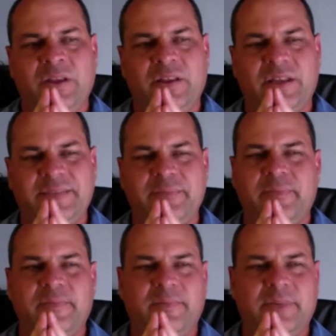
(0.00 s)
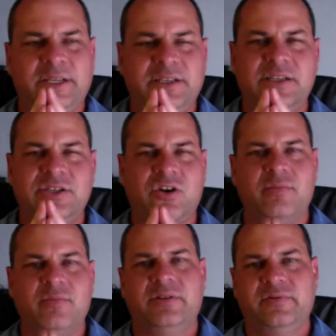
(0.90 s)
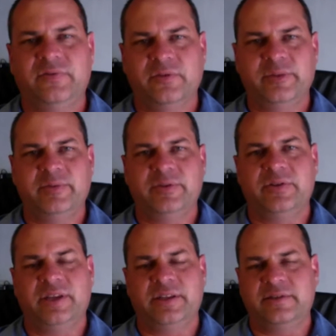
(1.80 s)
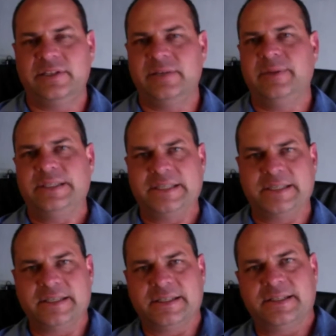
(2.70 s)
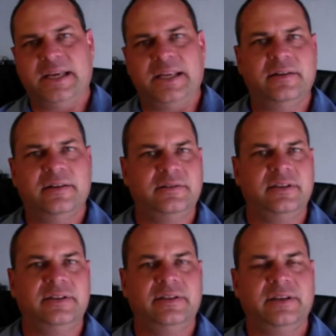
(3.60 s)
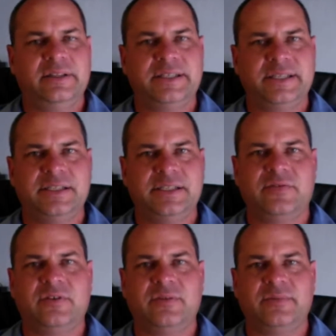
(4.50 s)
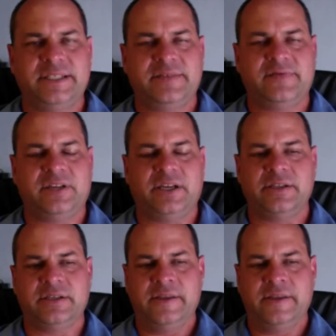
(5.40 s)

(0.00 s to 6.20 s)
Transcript: That's much less common for people to get sleeping sickness and diseases from tsetse flies.